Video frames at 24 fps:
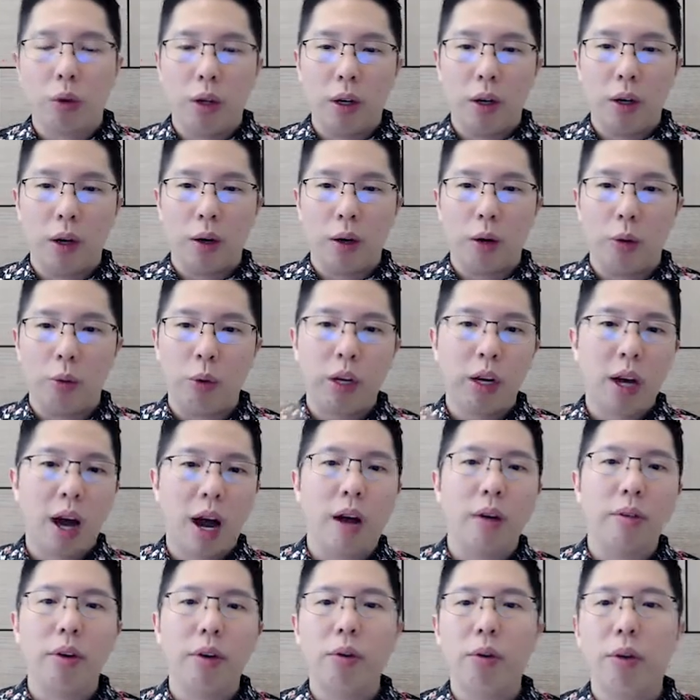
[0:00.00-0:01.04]
uh,
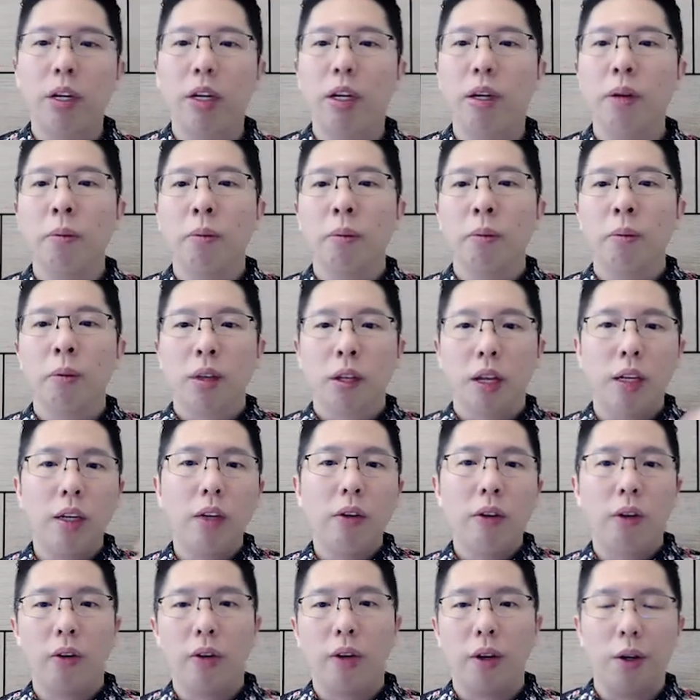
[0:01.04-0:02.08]
recovery, and
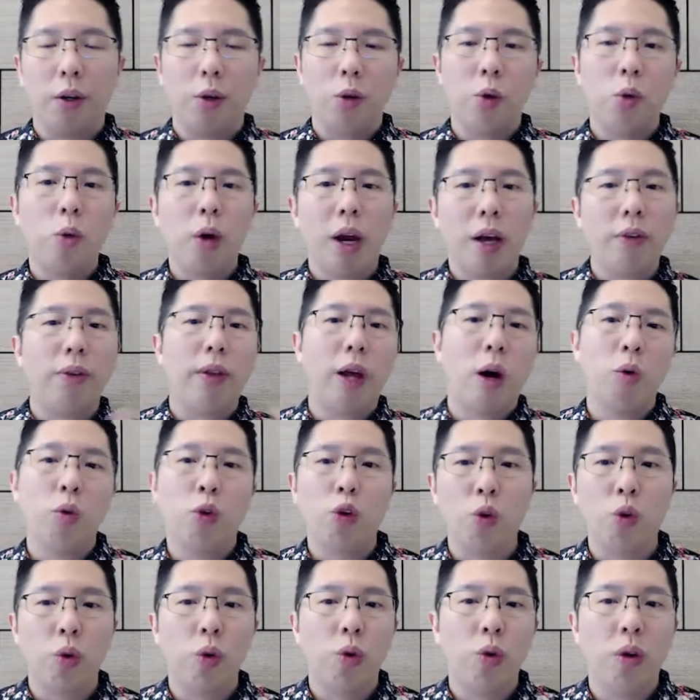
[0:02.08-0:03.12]
this is a U.S. Dow
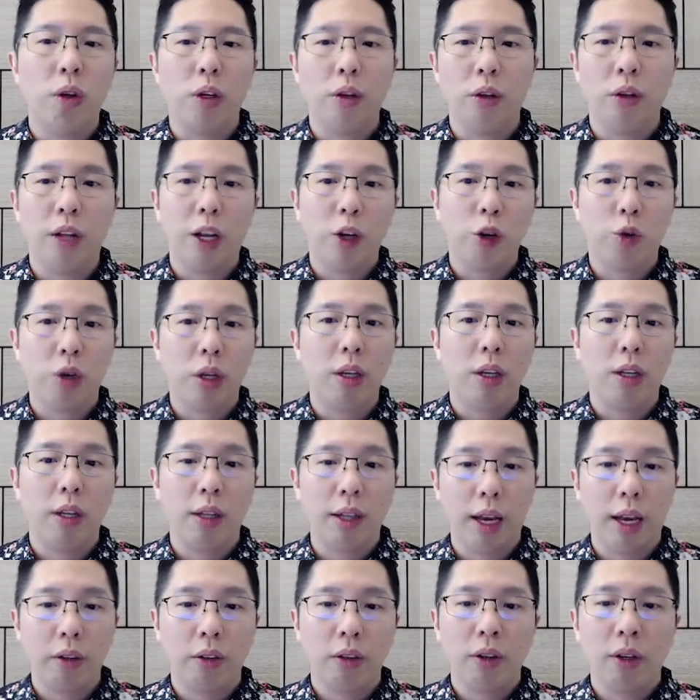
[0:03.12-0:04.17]
Jones Industrial
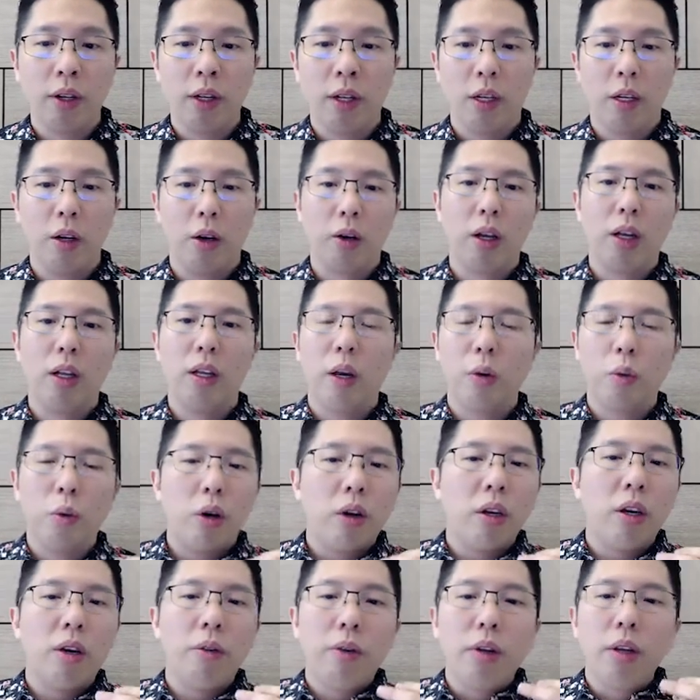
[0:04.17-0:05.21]
Index. Okay, there
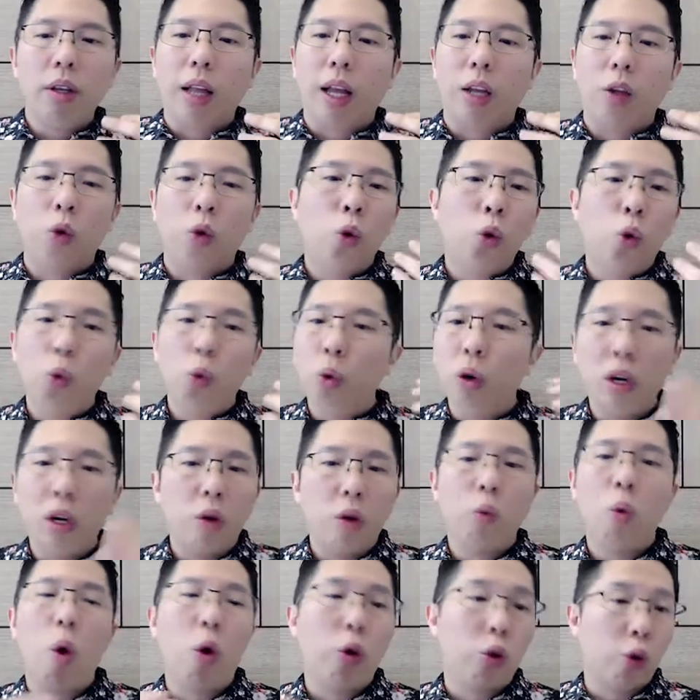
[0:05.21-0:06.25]
were even like two
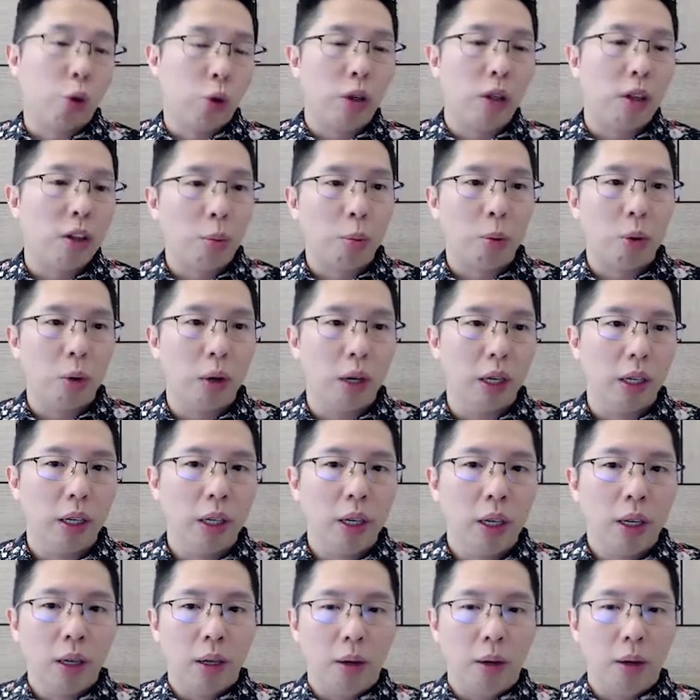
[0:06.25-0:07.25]
world war during this period.